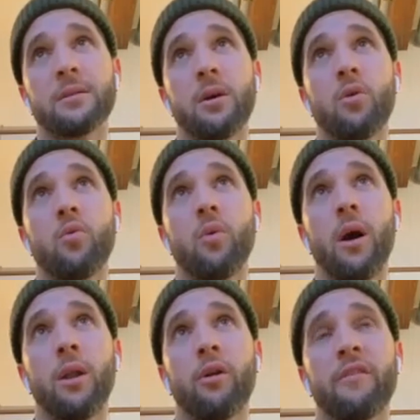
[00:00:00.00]
so
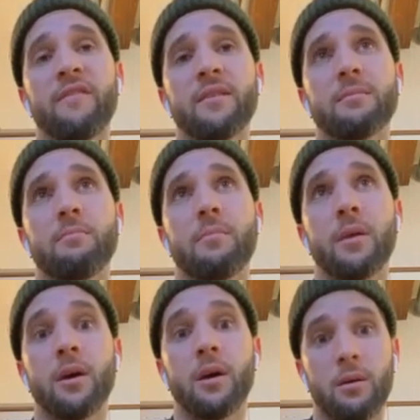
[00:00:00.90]
a lot of
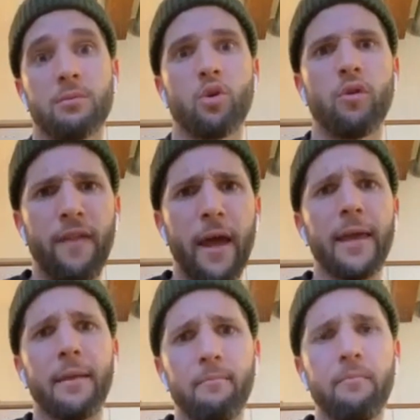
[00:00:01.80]
the sort of like,